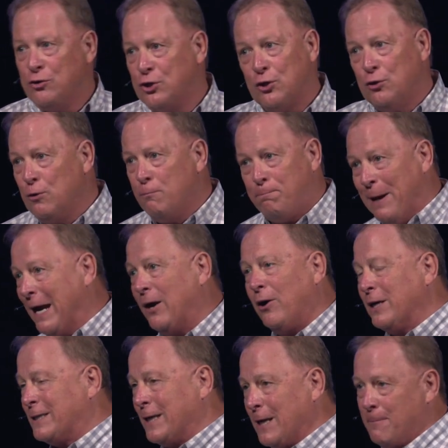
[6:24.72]
who do
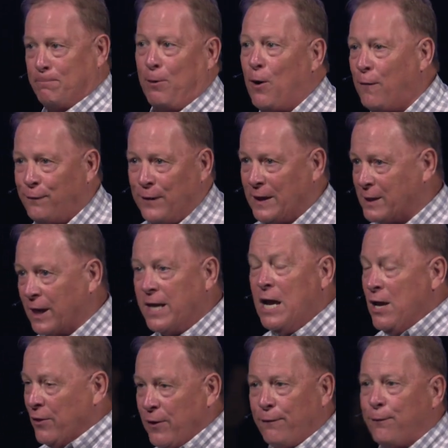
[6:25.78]
parenting
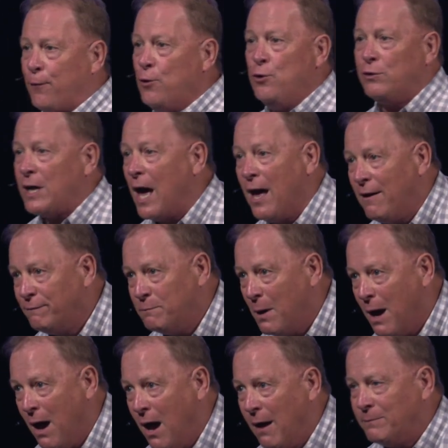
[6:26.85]
perfectly, the fruit of
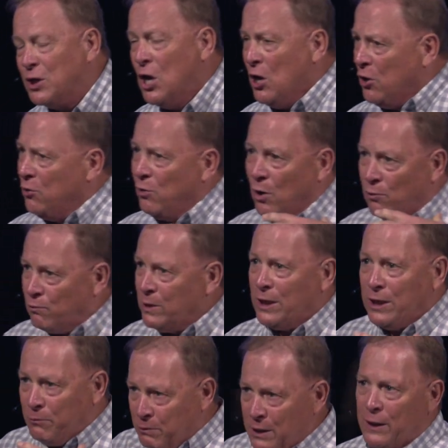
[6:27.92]
moms who are
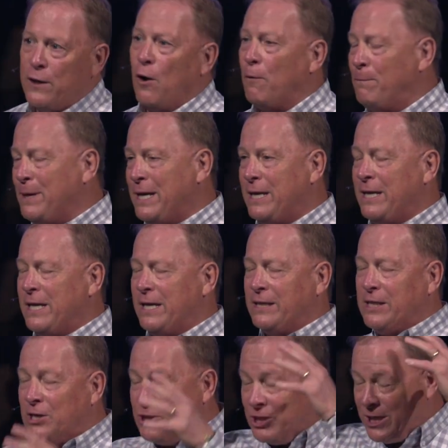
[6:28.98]
really, really
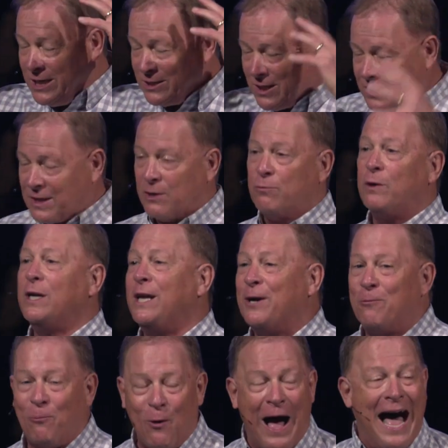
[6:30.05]
obedient to Jesus and
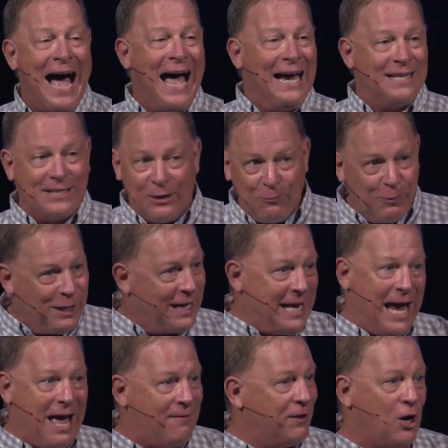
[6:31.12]
really wise and
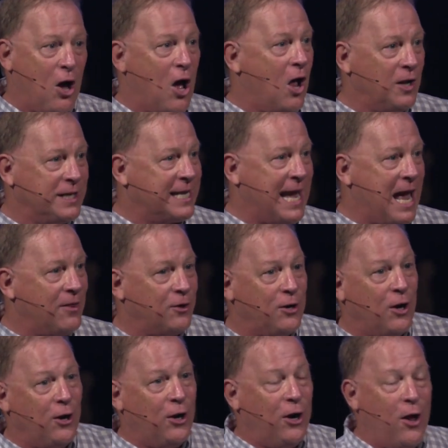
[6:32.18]
really have it all together. No,